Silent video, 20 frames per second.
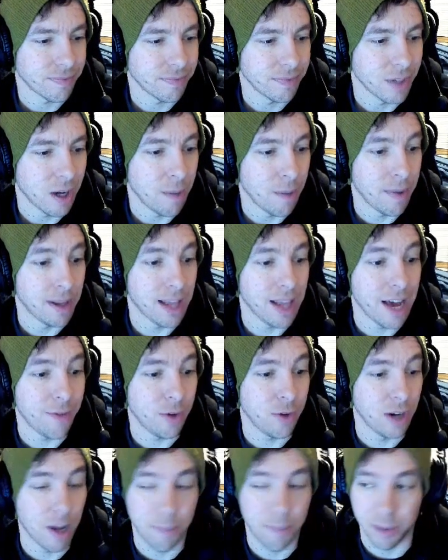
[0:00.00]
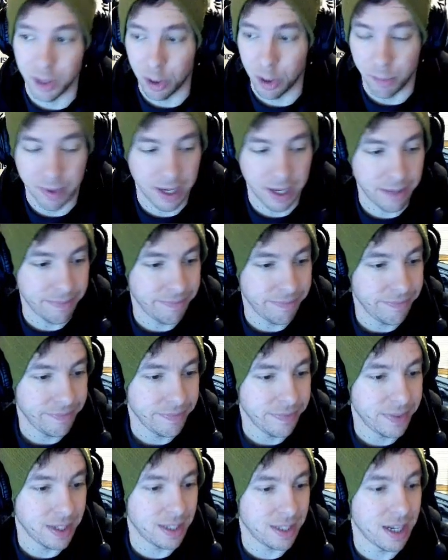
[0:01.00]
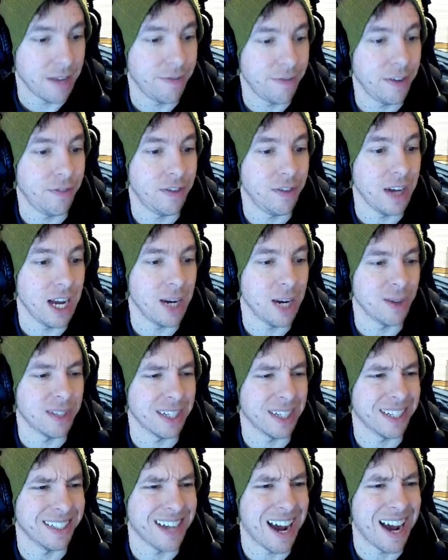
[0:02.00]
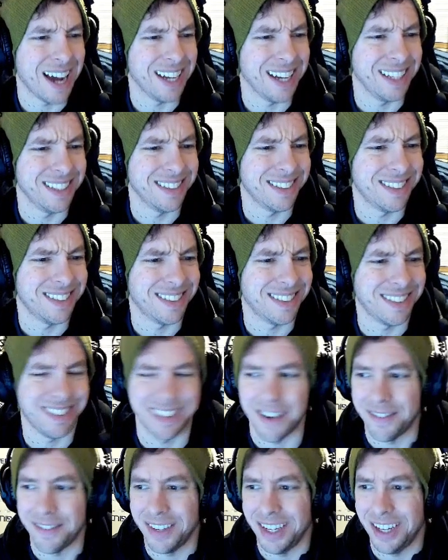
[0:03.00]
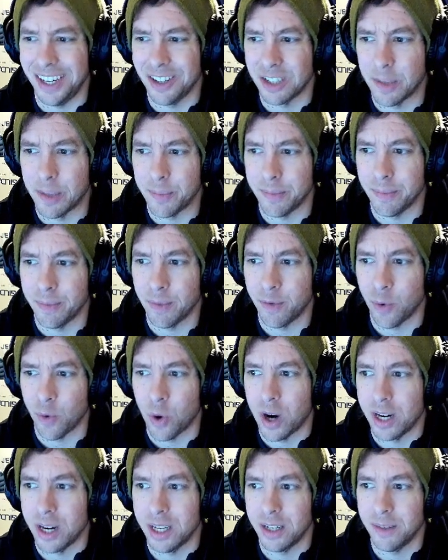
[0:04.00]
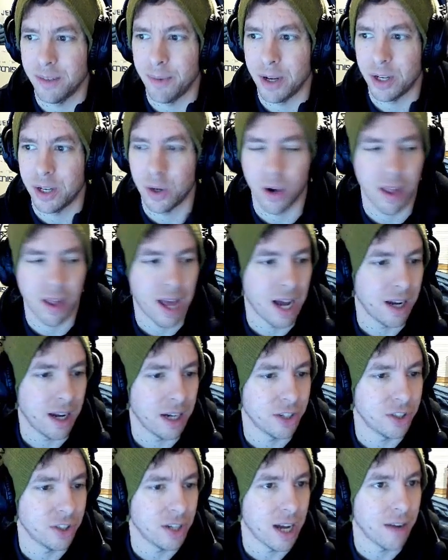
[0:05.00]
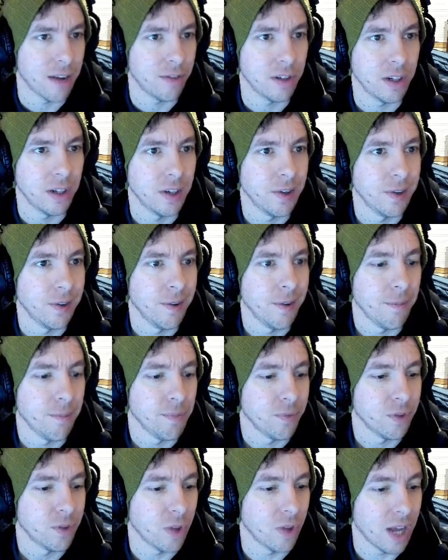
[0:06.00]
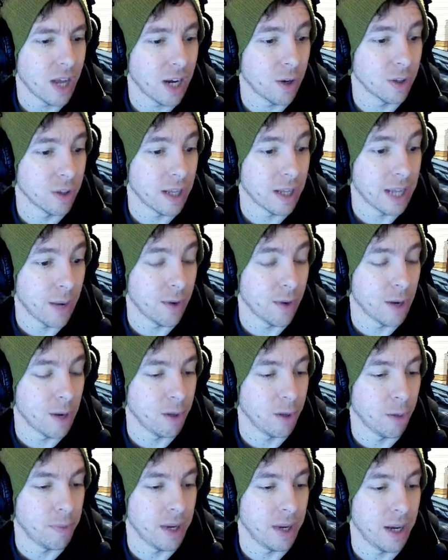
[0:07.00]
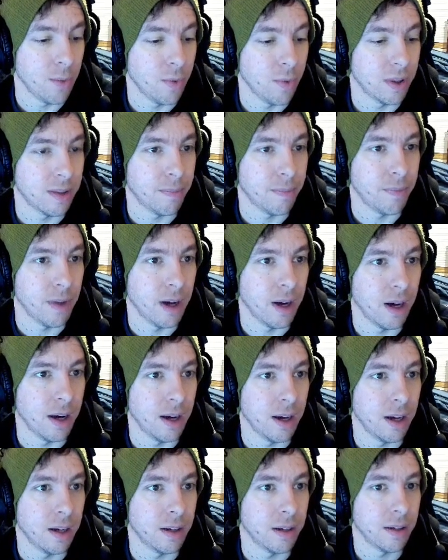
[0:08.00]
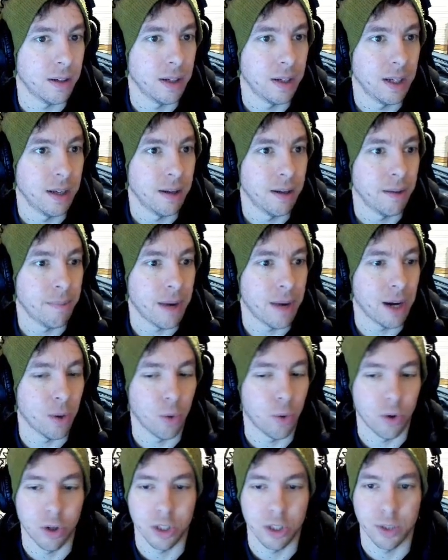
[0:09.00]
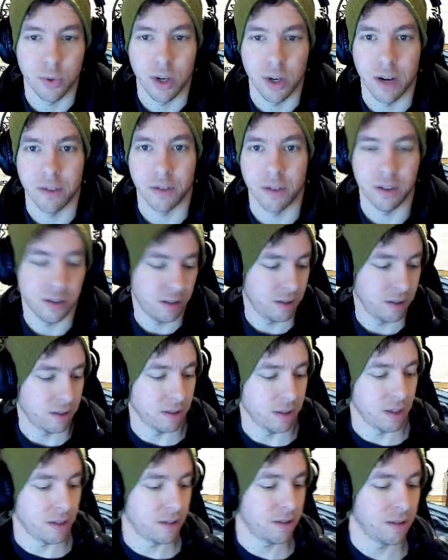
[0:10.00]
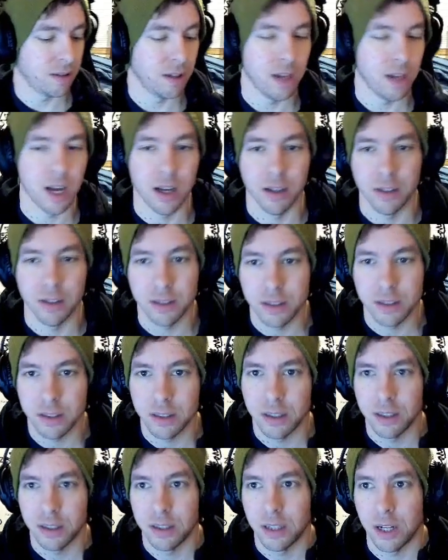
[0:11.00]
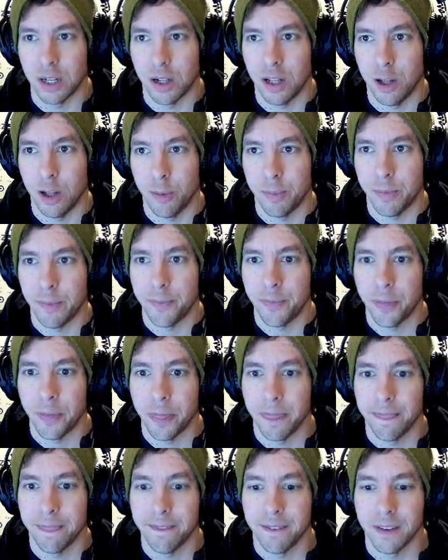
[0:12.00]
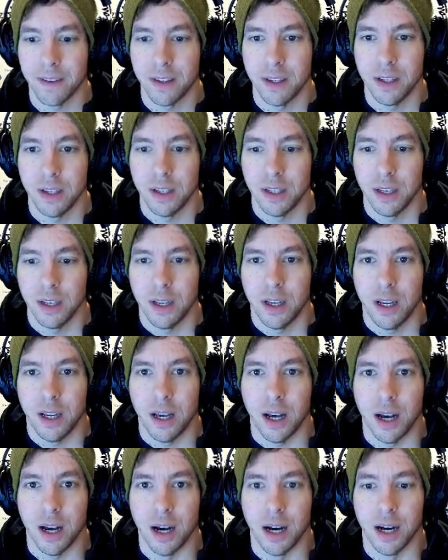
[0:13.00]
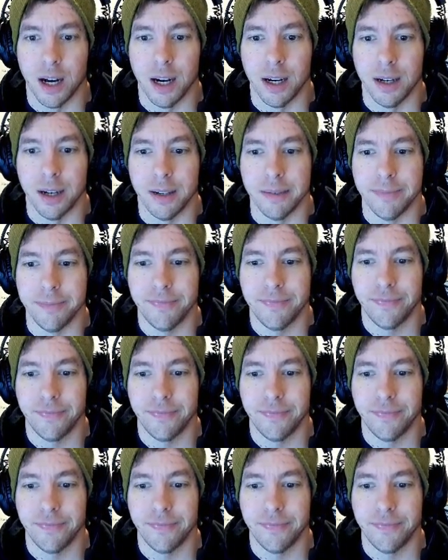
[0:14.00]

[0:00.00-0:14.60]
My life went up a little bit. It's at 1058. It was like at 970 or something before. I didn't make note of that. I should have. So that went up a little bit. And with the battle orders or whatever, the yells, that'll help. And